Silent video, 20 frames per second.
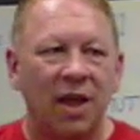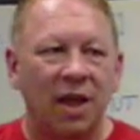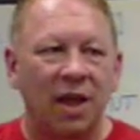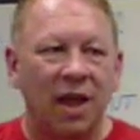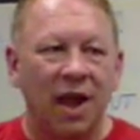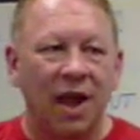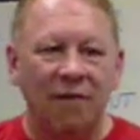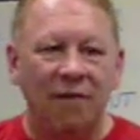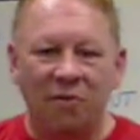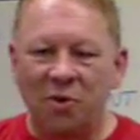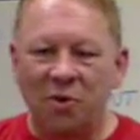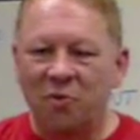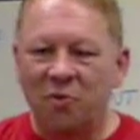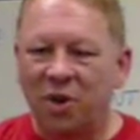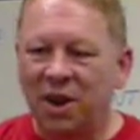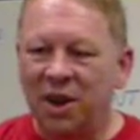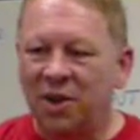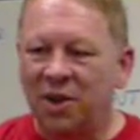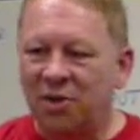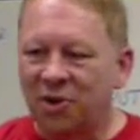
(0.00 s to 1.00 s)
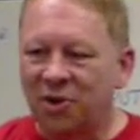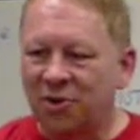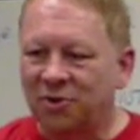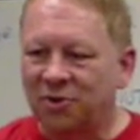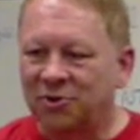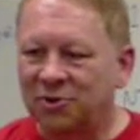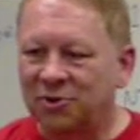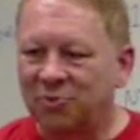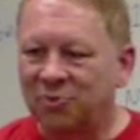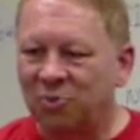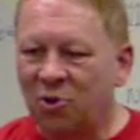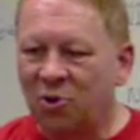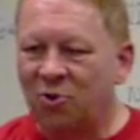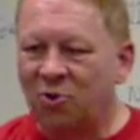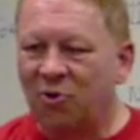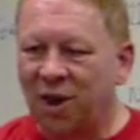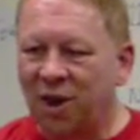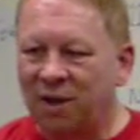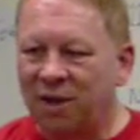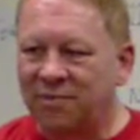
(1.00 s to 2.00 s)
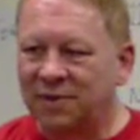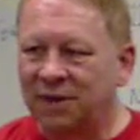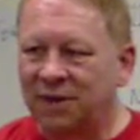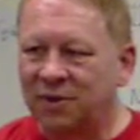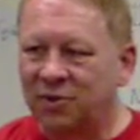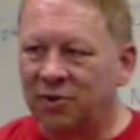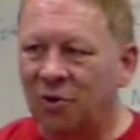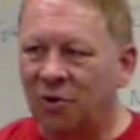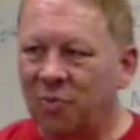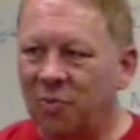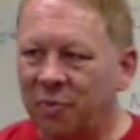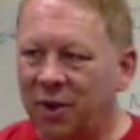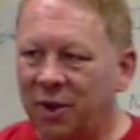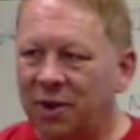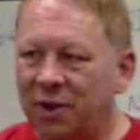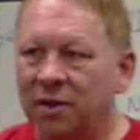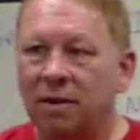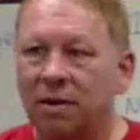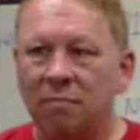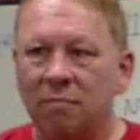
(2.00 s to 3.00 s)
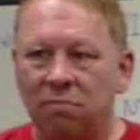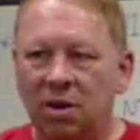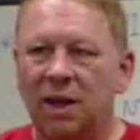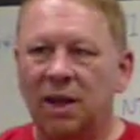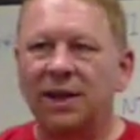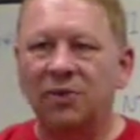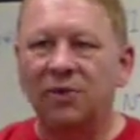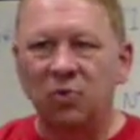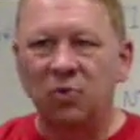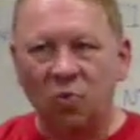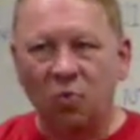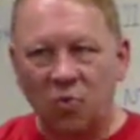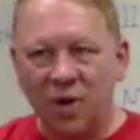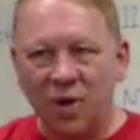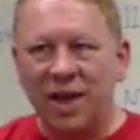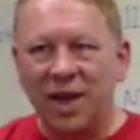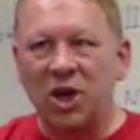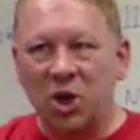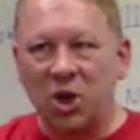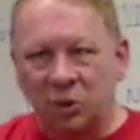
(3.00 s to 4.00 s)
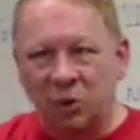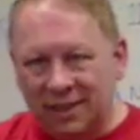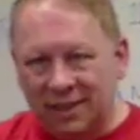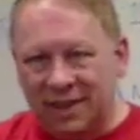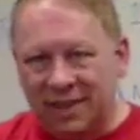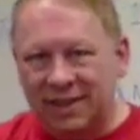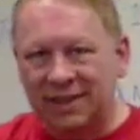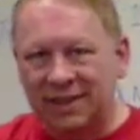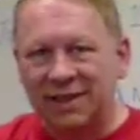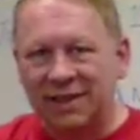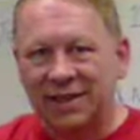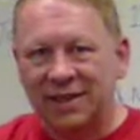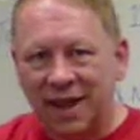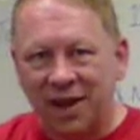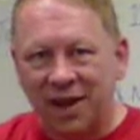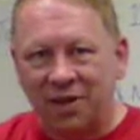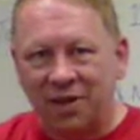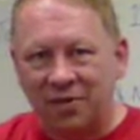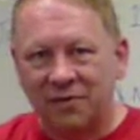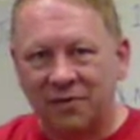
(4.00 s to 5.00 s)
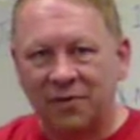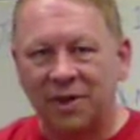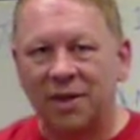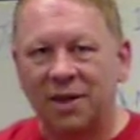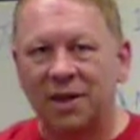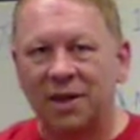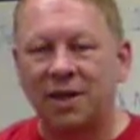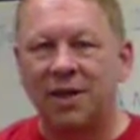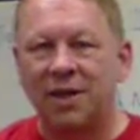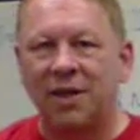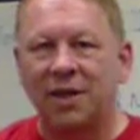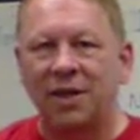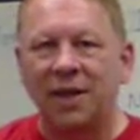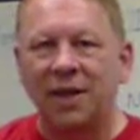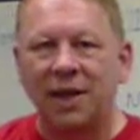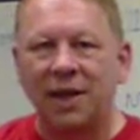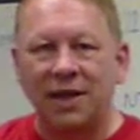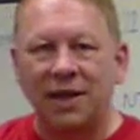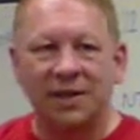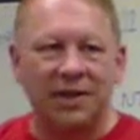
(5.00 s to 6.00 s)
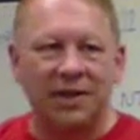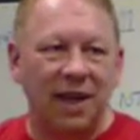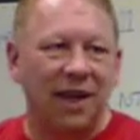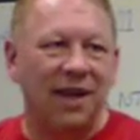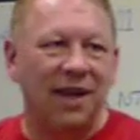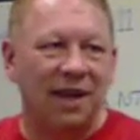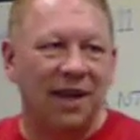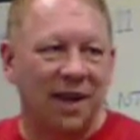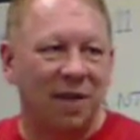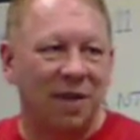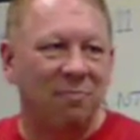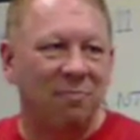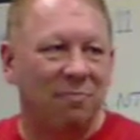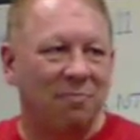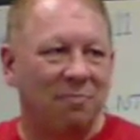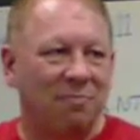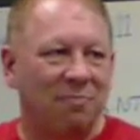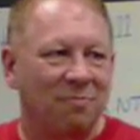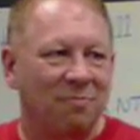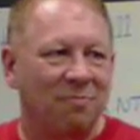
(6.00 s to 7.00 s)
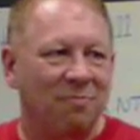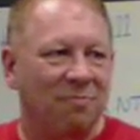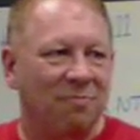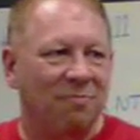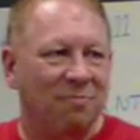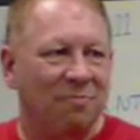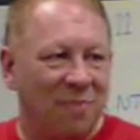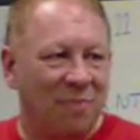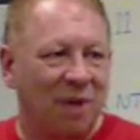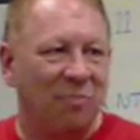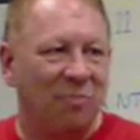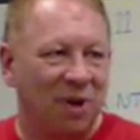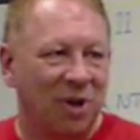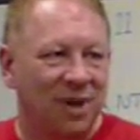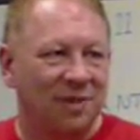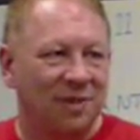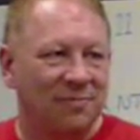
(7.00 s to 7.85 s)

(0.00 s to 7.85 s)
Every one of those programs that's open, plus Windows itself, is taking up memory.